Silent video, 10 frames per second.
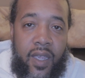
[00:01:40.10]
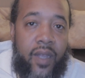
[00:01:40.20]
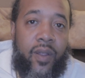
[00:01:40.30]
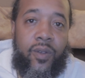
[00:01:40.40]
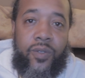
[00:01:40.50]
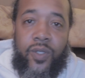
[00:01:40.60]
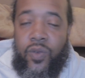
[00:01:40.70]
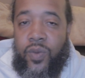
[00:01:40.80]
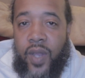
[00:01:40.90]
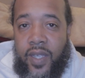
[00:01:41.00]
And those
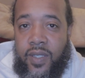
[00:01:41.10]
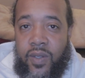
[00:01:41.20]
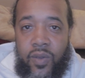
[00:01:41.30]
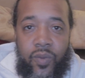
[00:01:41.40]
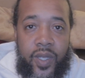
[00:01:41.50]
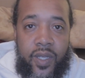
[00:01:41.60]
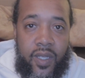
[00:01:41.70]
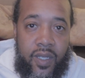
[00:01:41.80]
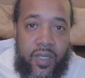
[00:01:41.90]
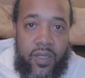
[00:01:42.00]
two nights of the week
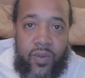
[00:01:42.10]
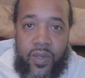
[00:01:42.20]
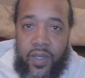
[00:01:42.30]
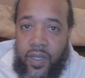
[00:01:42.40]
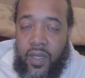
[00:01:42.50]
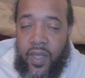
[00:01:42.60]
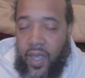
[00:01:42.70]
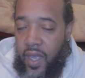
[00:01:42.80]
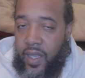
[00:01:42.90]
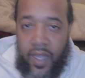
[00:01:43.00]
is when
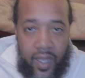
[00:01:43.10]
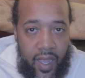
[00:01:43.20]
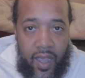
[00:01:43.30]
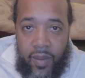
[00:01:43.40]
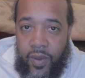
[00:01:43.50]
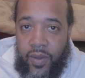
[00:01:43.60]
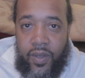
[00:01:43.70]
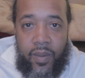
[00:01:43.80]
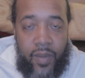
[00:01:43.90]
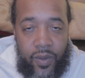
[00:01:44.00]
I get hammered
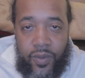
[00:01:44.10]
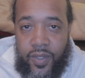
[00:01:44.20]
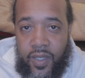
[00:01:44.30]
the most.